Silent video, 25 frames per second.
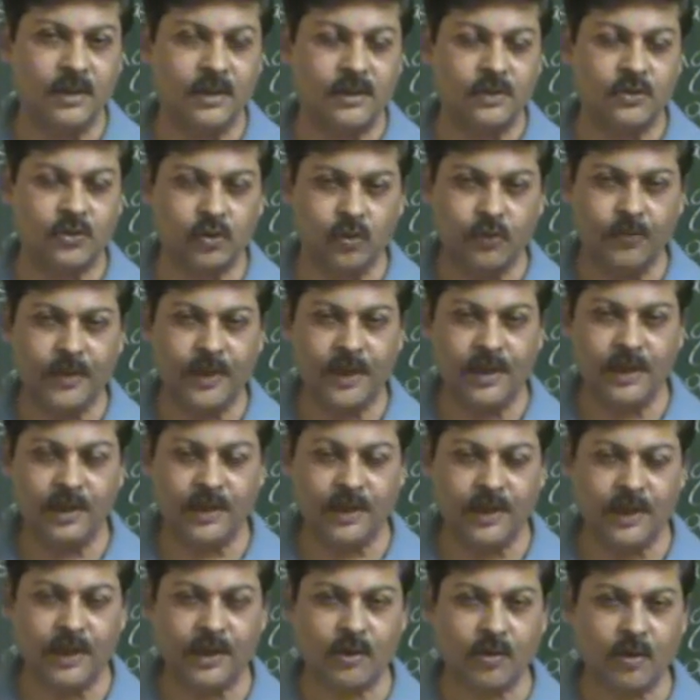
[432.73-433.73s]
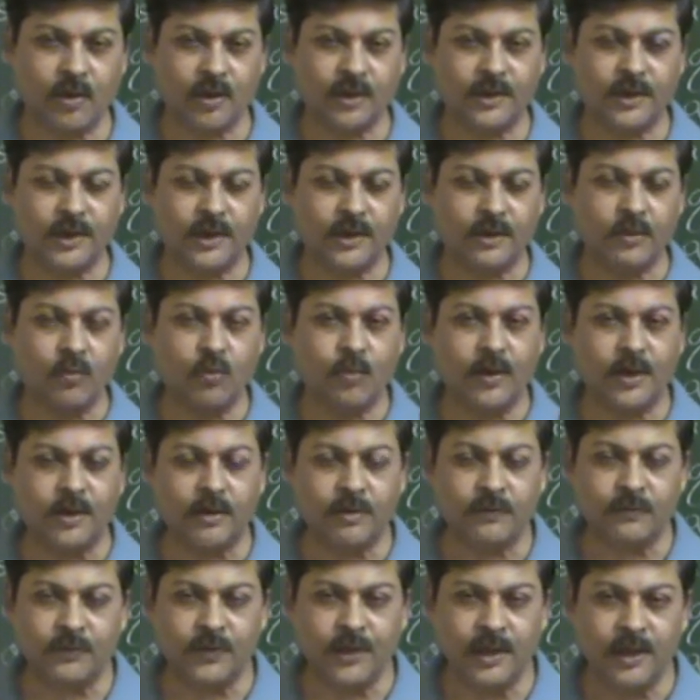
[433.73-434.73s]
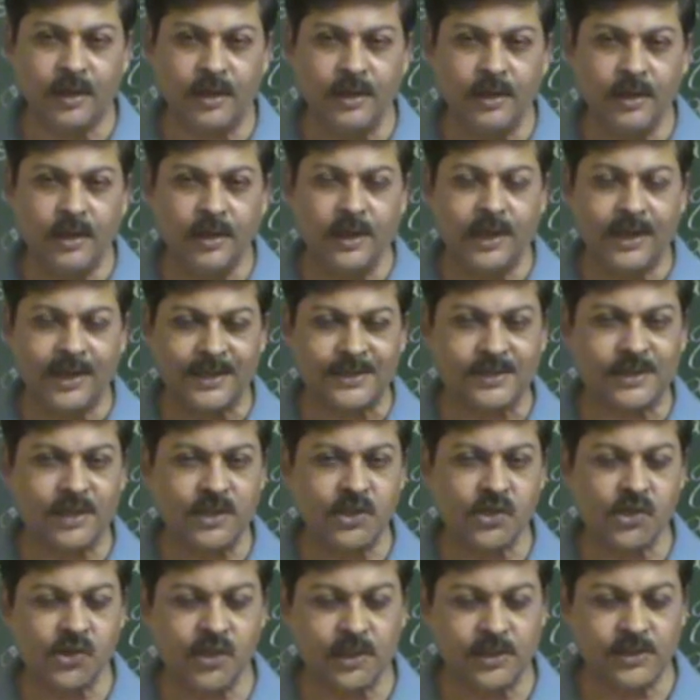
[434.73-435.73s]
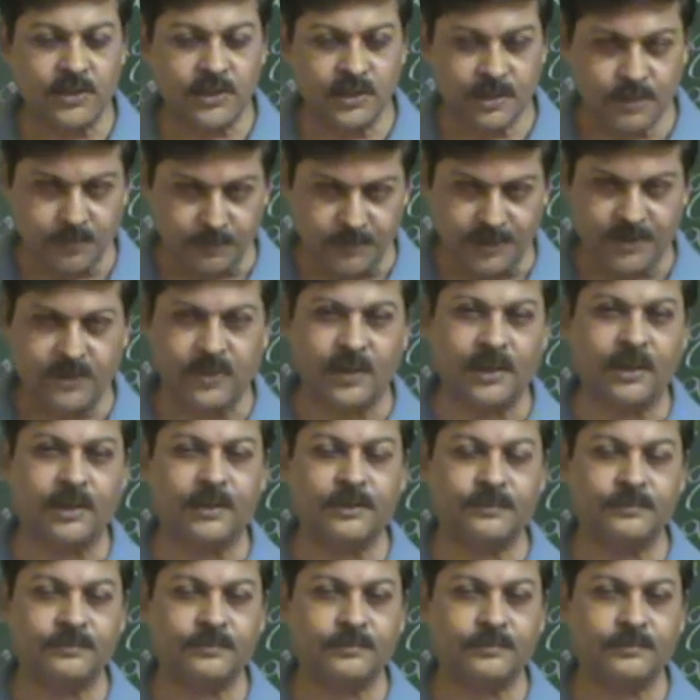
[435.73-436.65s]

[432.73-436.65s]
So where in a contract one of the essentials is missing.